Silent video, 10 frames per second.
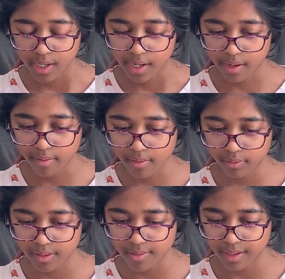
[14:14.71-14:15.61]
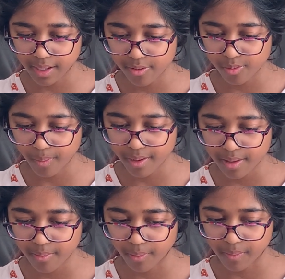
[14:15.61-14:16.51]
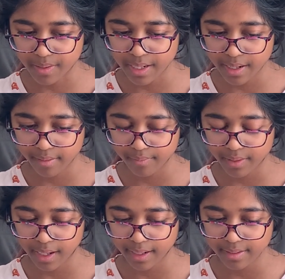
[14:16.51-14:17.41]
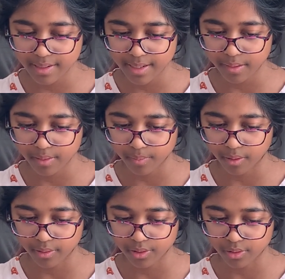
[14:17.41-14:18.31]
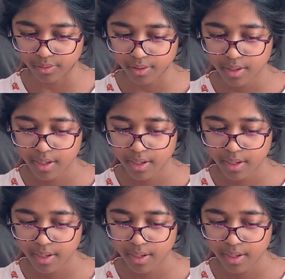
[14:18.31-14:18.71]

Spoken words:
Harry only realized where they were when Hagrid tapped him on the shoulder.